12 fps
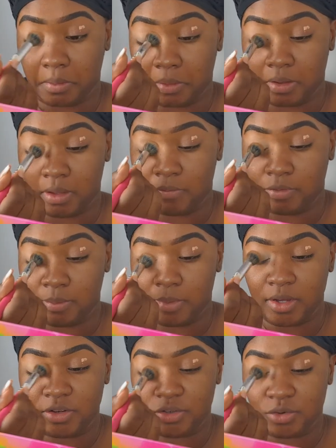You have to
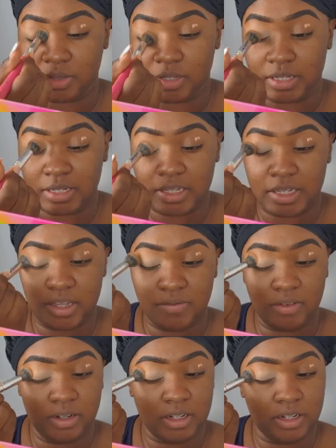make sure this is
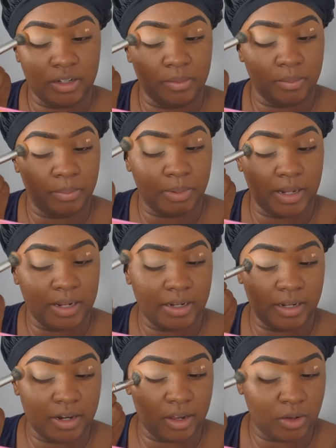evenly
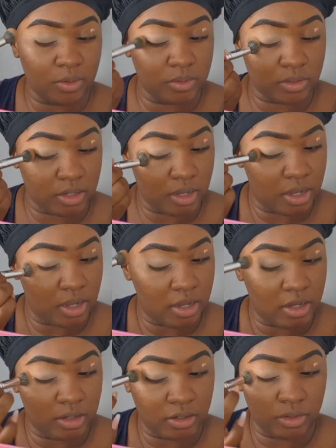blended out.
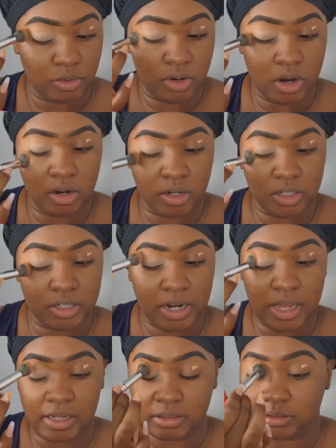No harsh
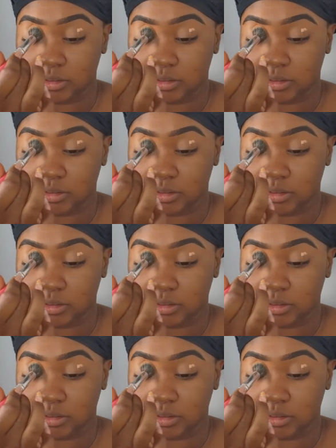lines.